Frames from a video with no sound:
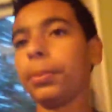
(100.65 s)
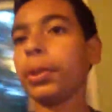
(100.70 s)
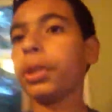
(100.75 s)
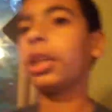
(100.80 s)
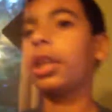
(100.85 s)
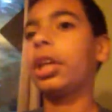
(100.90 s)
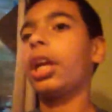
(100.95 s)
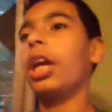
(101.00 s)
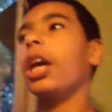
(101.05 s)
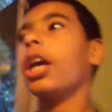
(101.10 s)

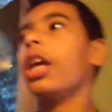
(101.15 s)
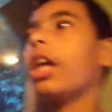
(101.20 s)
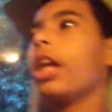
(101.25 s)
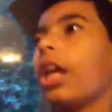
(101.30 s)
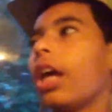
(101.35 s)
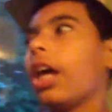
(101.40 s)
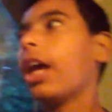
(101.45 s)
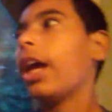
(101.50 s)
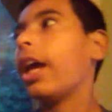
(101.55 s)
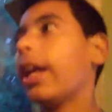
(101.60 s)
money.
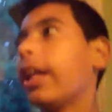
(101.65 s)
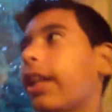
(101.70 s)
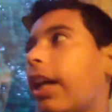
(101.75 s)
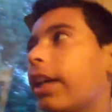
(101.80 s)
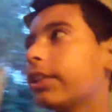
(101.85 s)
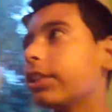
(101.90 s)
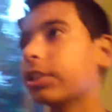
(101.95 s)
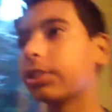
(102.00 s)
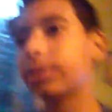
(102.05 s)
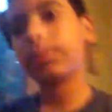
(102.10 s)
And
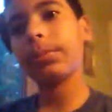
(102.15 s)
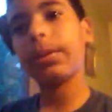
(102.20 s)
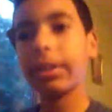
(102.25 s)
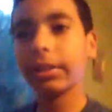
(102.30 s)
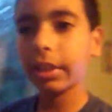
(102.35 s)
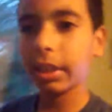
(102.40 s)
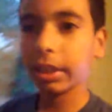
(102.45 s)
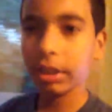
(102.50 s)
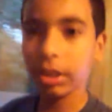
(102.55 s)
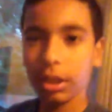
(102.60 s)
I just
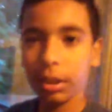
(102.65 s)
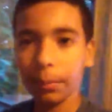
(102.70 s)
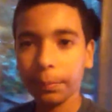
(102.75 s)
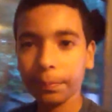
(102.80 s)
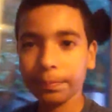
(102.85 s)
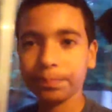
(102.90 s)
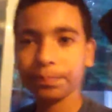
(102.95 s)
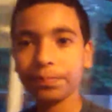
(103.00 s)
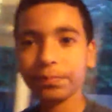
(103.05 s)
made that up.